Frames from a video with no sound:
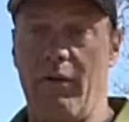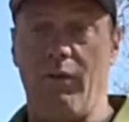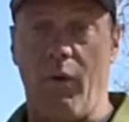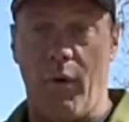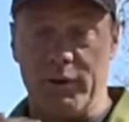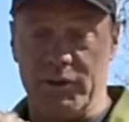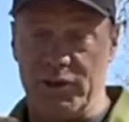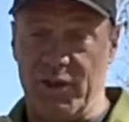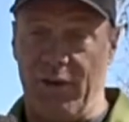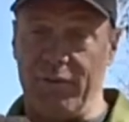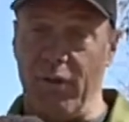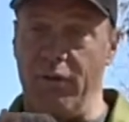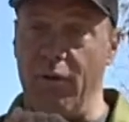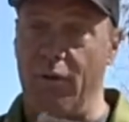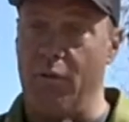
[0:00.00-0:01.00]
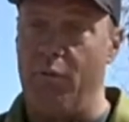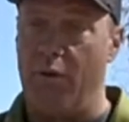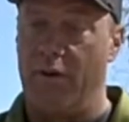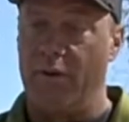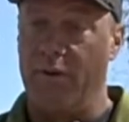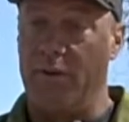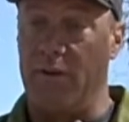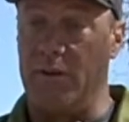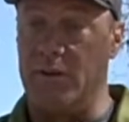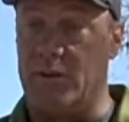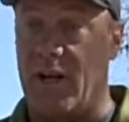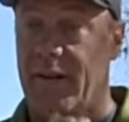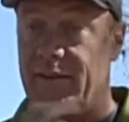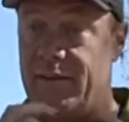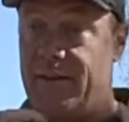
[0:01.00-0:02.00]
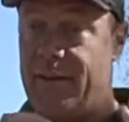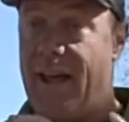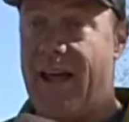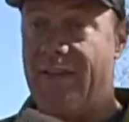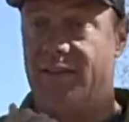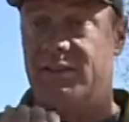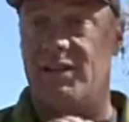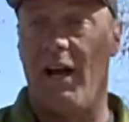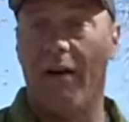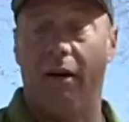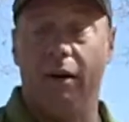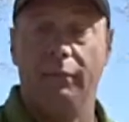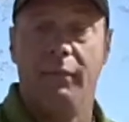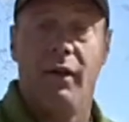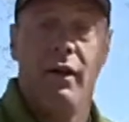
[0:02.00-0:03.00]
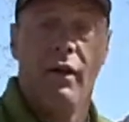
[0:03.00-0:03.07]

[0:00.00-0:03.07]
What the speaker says: Force yourself to throw the more difficult shot today, the sidearm,